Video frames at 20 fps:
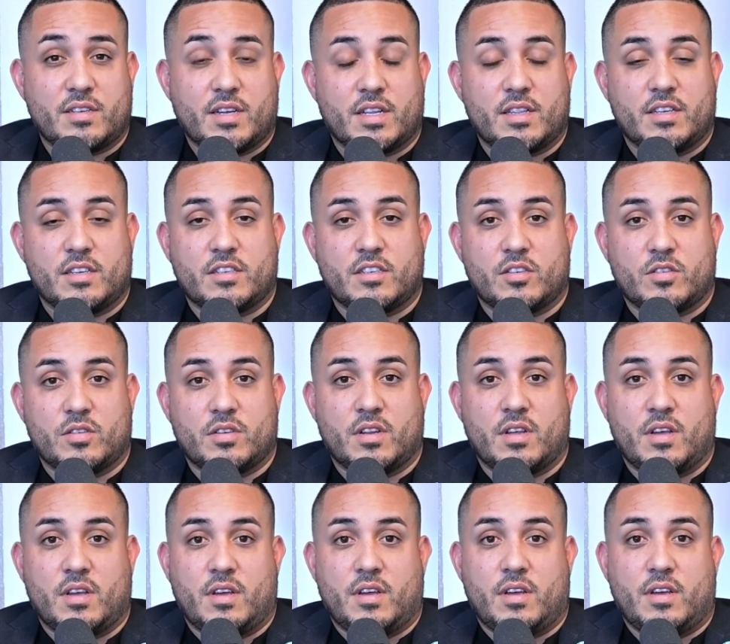I think
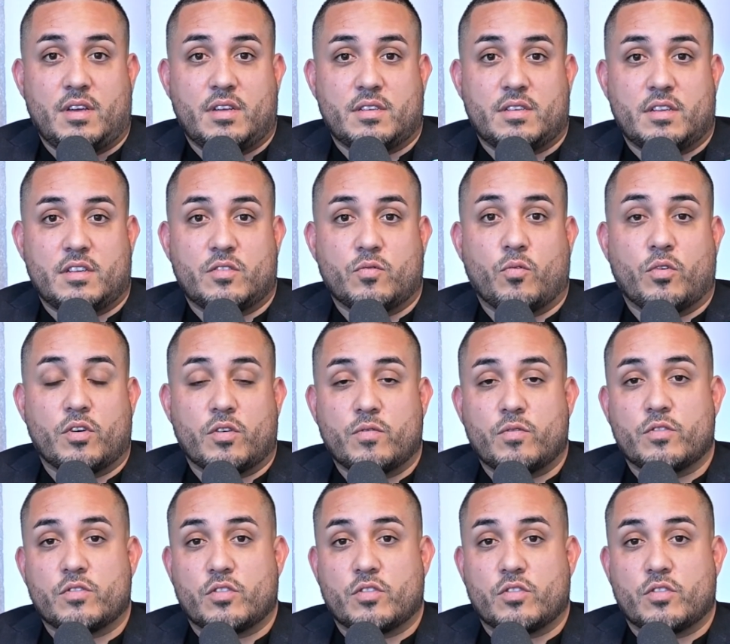is wonderful.